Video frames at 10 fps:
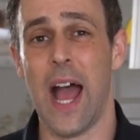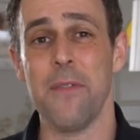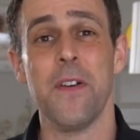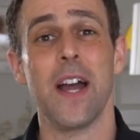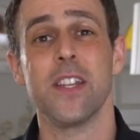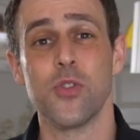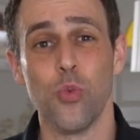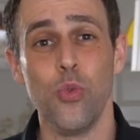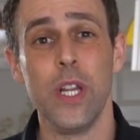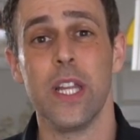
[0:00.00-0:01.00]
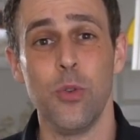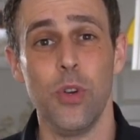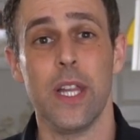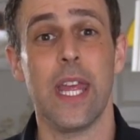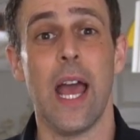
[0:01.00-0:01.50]
I find it's really,
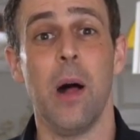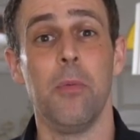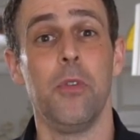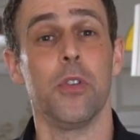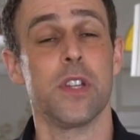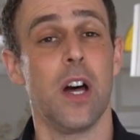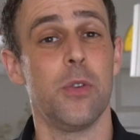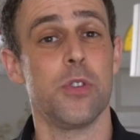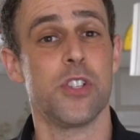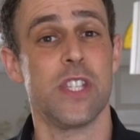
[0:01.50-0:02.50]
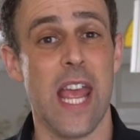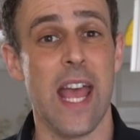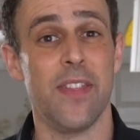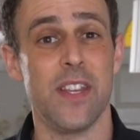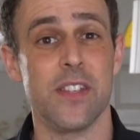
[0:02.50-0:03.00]
really helpful to
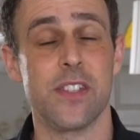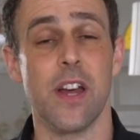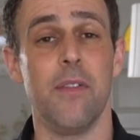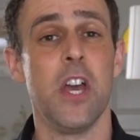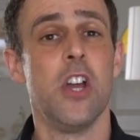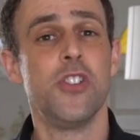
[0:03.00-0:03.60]
understand this stuff,